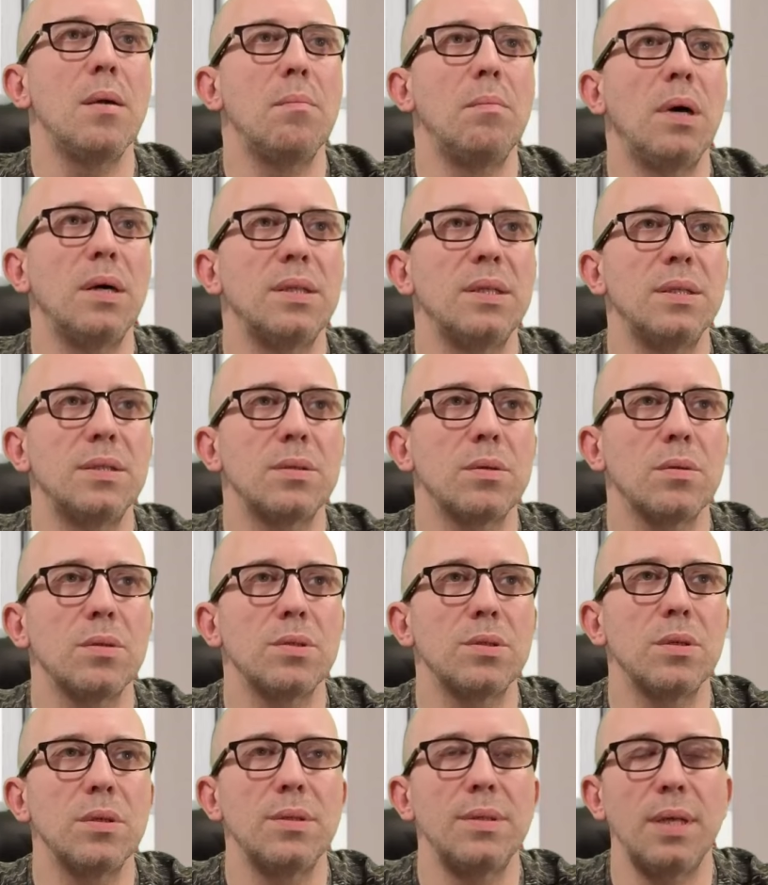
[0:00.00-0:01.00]
but it's
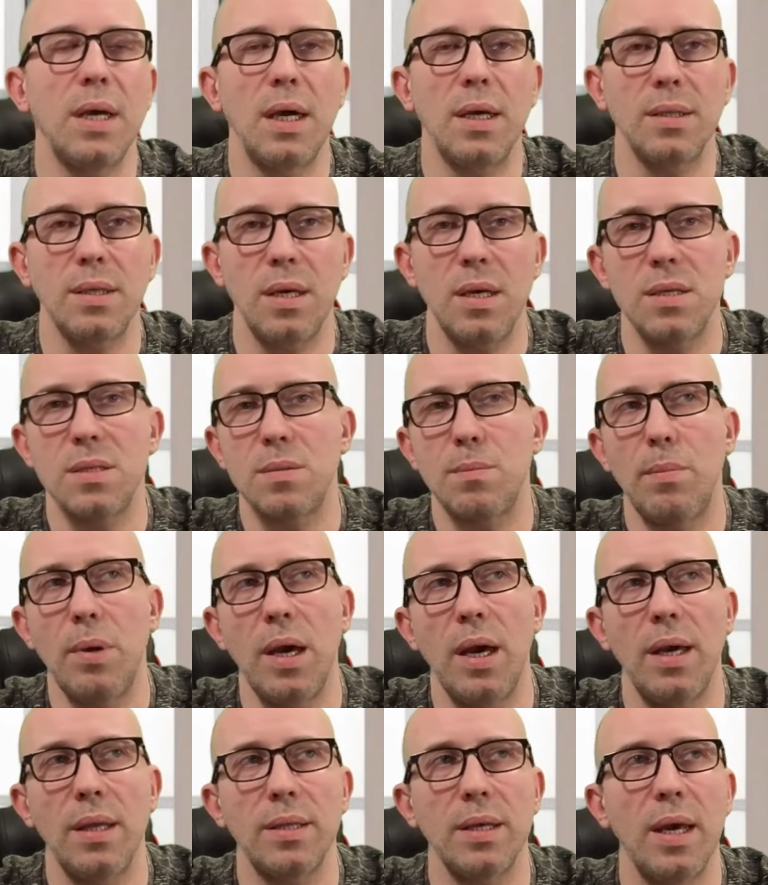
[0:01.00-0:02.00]
also not as
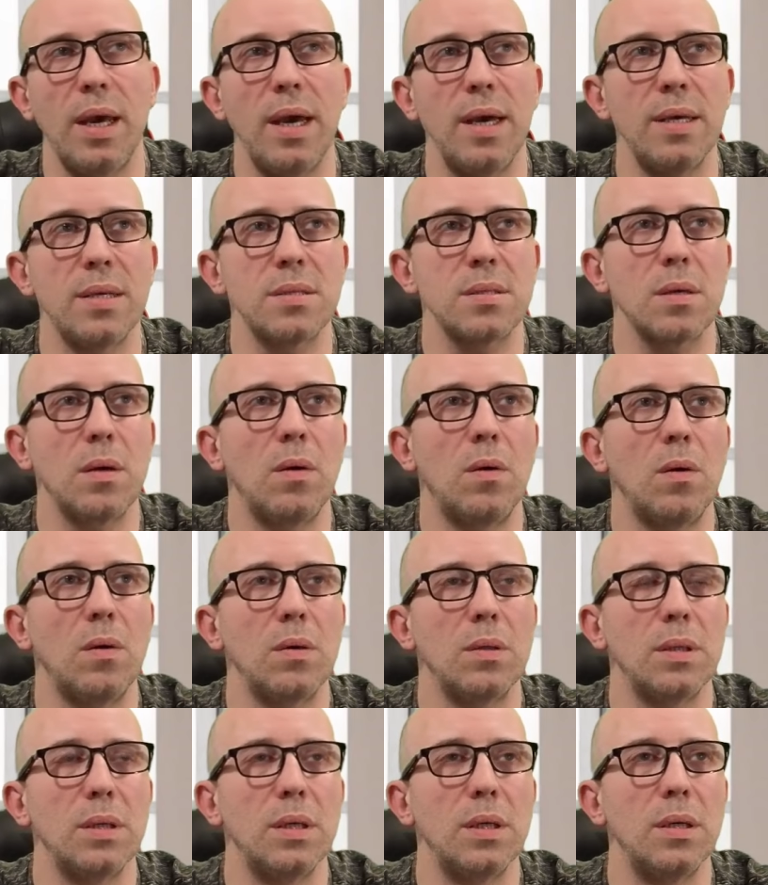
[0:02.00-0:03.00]
bad as
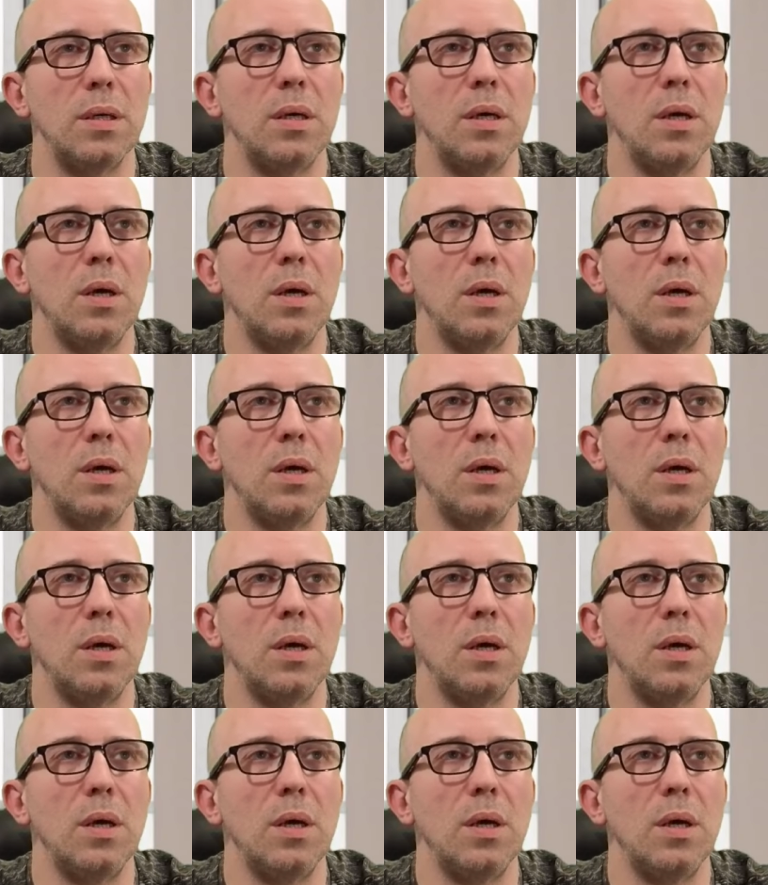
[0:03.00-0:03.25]
on